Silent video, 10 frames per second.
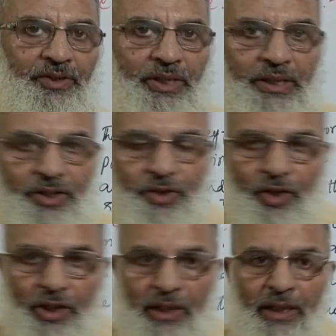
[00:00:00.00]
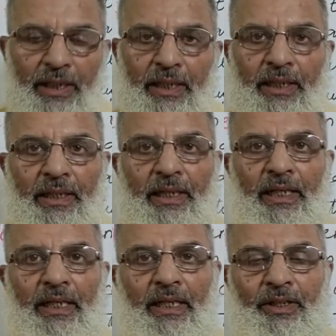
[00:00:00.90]
is running short.
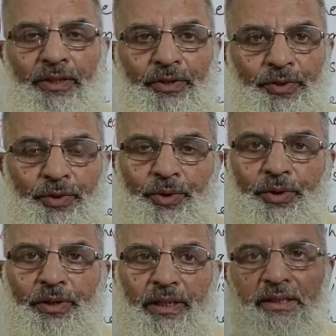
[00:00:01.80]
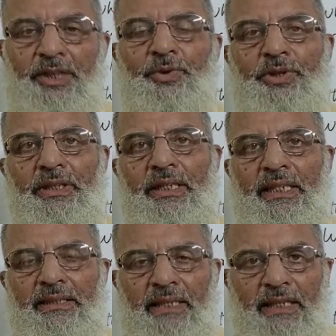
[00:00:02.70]
So see you in the
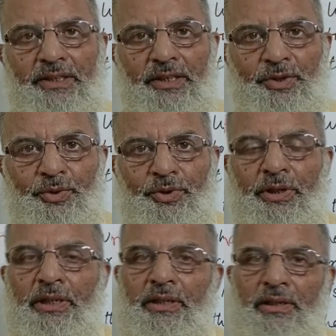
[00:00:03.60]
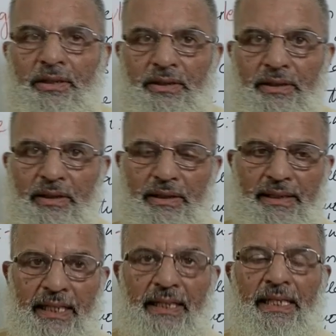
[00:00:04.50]
next lecture soon.
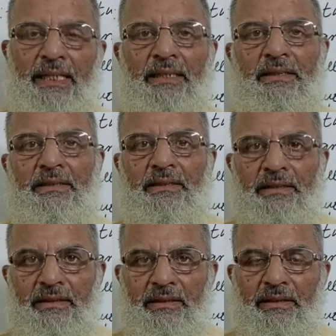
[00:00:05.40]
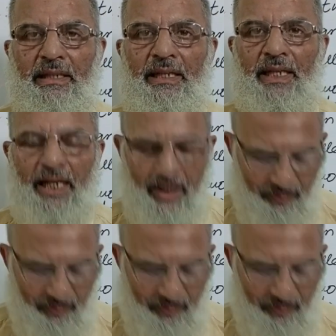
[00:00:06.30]
Till then, Allah